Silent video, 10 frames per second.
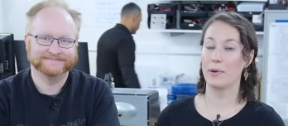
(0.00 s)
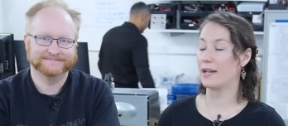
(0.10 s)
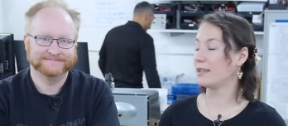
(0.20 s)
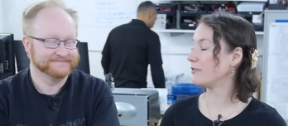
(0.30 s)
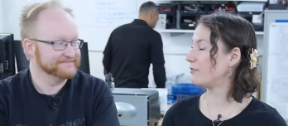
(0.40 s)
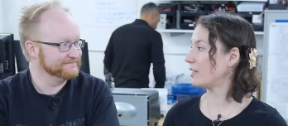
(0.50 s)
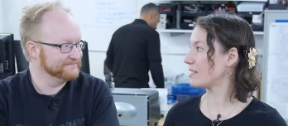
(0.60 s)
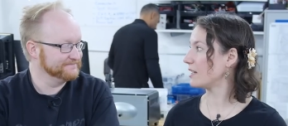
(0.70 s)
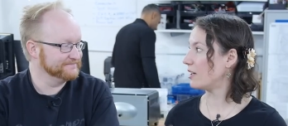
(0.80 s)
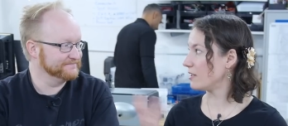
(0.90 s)
Speaker 1: But the
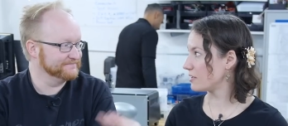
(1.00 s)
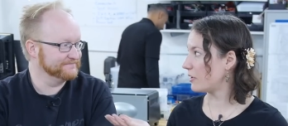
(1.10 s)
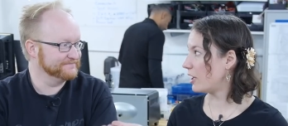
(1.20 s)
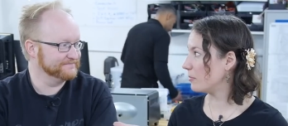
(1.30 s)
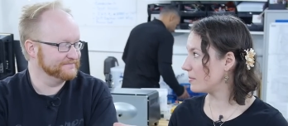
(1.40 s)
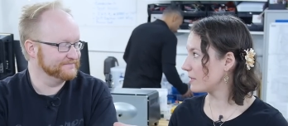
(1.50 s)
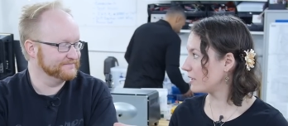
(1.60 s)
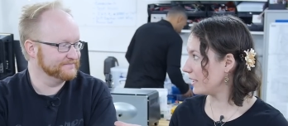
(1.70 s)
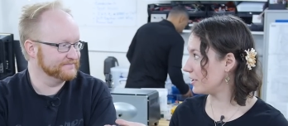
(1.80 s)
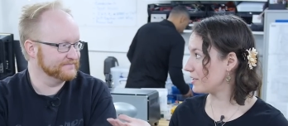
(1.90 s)
flux can also help
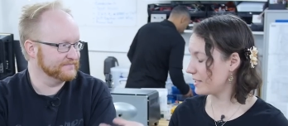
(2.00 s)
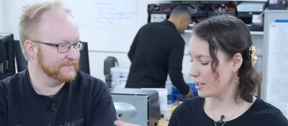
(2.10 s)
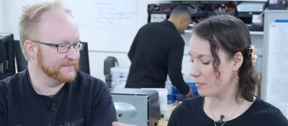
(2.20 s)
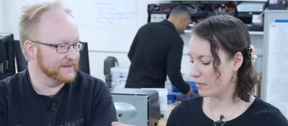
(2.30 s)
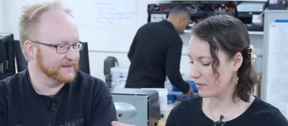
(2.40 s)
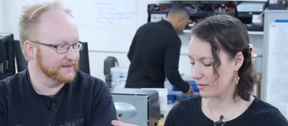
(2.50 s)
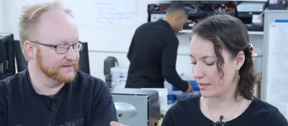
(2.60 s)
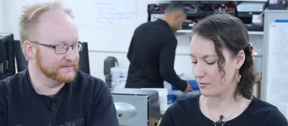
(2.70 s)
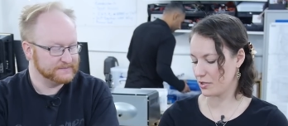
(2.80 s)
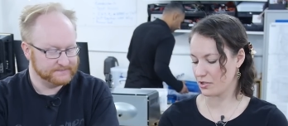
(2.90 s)
clean your tip,
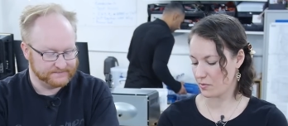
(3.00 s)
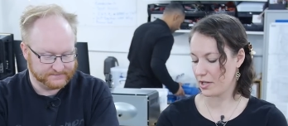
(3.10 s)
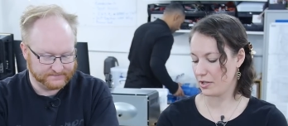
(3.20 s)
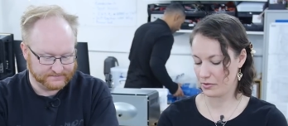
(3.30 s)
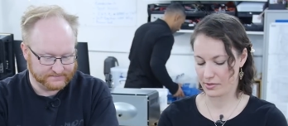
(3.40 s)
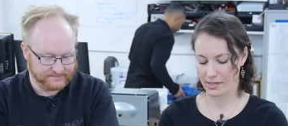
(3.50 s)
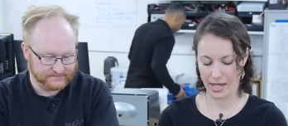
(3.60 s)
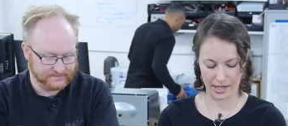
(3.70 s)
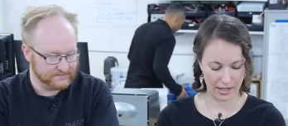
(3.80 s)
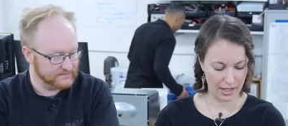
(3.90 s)
which is why you use
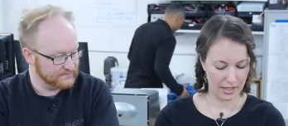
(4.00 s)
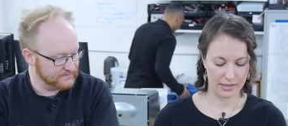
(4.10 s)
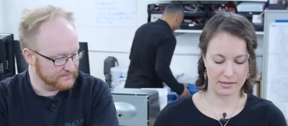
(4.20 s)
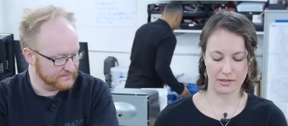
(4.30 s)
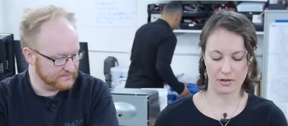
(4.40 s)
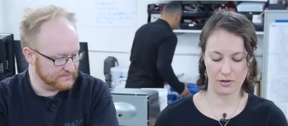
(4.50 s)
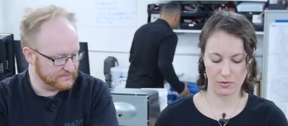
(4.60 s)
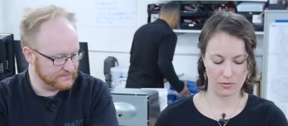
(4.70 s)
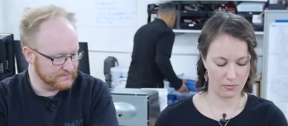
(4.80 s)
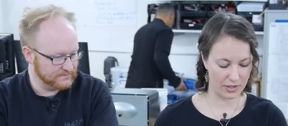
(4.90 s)
that.
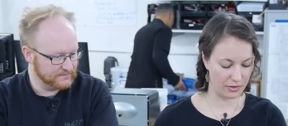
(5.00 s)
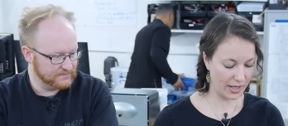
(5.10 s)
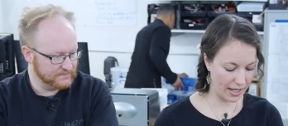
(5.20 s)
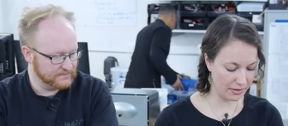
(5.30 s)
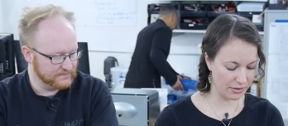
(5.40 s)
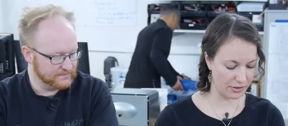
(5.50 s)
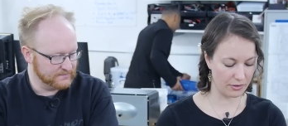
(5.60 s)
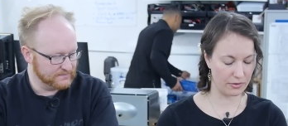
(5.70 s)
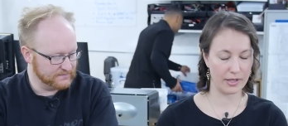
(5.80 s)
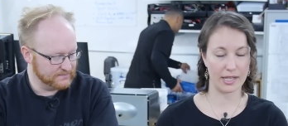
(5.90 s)
So what you can
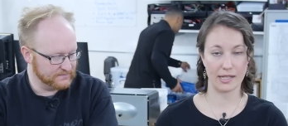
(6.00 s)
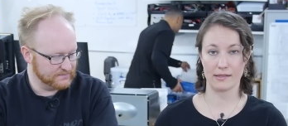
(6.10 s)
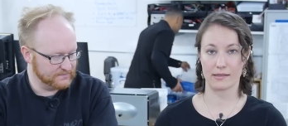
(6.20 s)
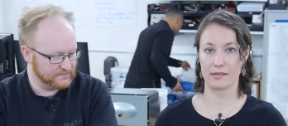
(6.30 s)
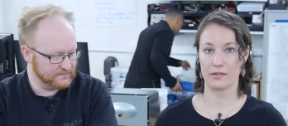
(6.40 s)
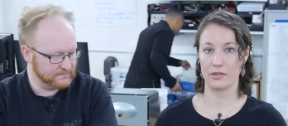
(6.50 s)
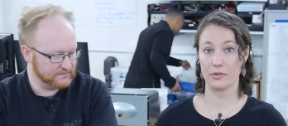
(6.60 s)
do is